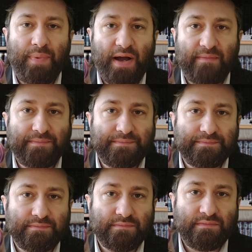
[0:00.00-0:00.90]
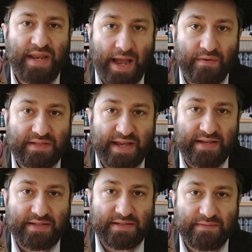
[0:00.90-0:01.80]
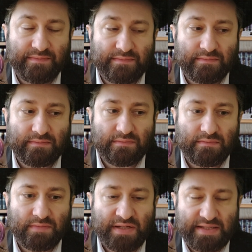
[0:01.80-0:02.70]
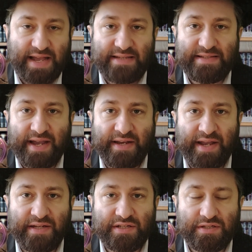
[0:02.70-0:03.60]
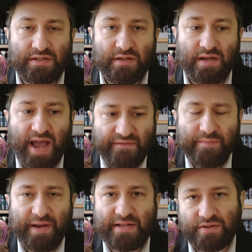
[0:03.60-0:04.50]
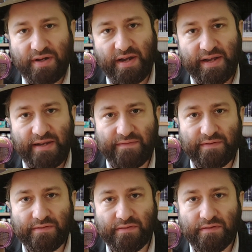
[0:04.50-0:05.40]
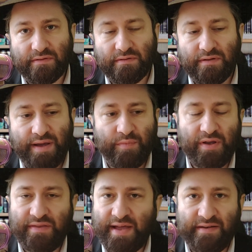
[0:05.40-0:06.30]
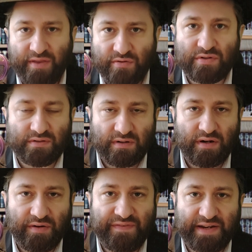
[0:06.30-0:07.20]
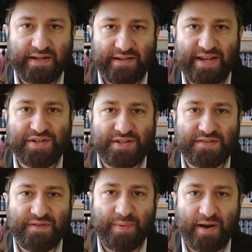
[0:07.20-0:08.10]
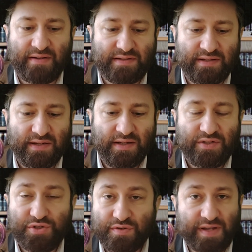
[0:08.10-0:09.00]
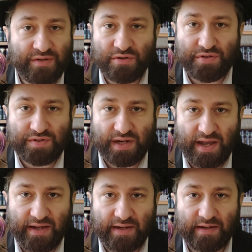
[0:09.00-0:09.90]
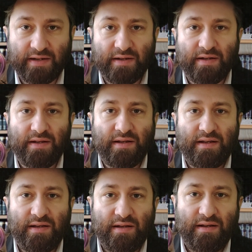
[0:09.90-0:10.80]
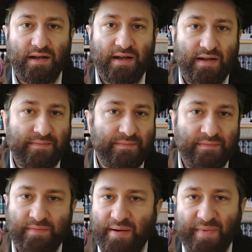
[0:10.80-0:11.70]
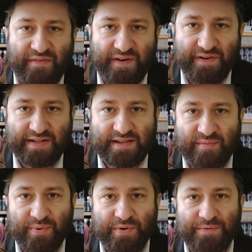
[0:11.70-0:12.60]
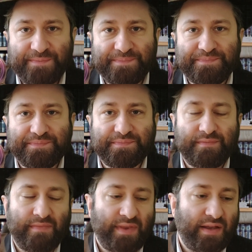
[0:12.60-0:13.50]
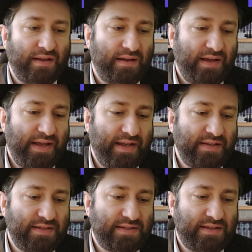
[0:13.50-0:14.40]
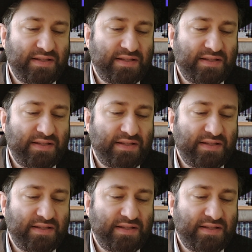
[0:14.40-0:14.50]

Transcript: But nowadays, in today's day and age, everybody's on a higher level than those horrific nations of the past, Jews and non-Jews alike. My favorite example is